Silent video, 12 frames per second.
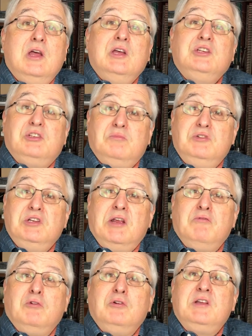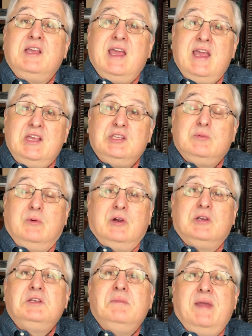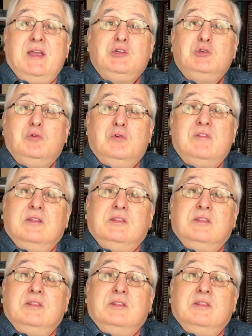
Some general casework to make sure